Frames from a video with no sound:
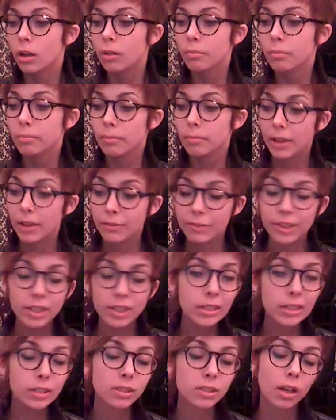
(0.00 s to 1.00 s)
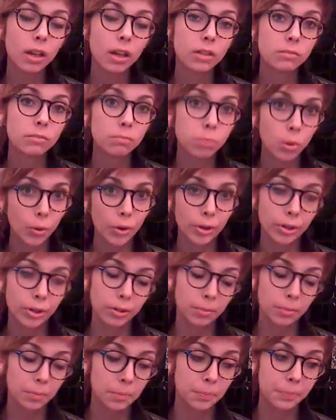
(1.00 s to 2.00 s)
My feelings on porn,
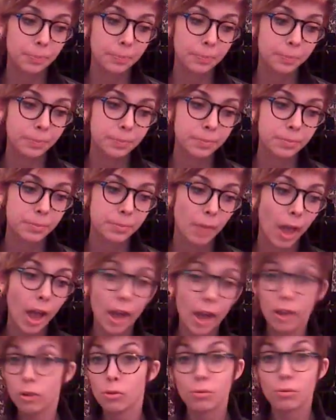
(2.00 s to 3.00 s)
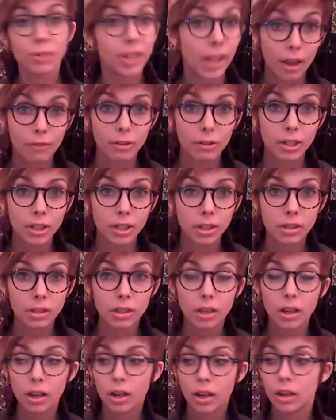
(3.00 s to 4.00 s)
I don't really have any.
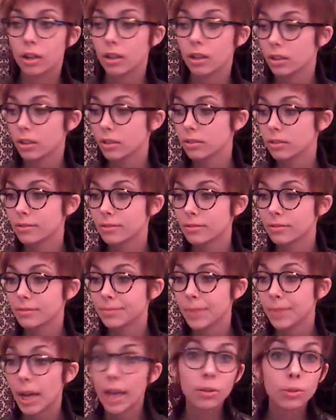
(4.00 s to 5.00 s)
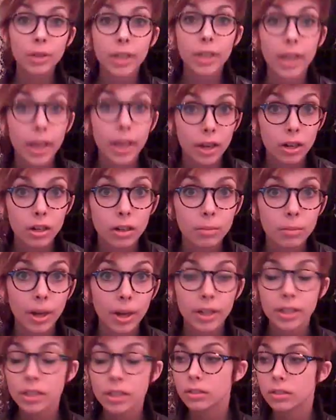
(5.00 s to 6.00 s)
I don't care about
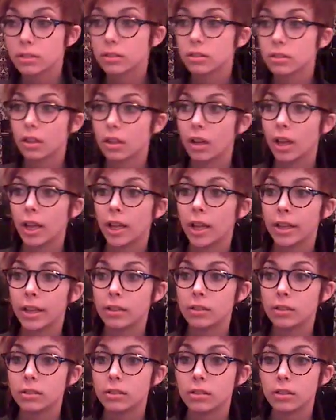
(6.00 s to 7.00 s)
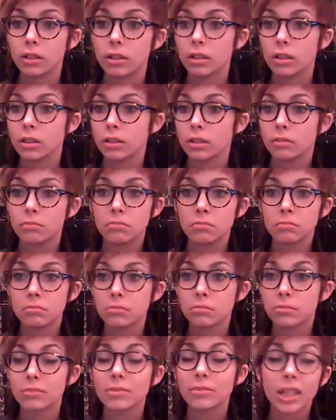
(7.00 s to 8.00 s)
it, and
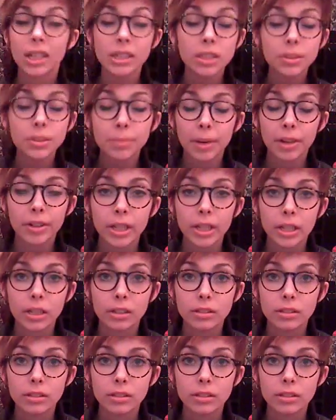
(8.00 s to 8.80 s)
that's about it.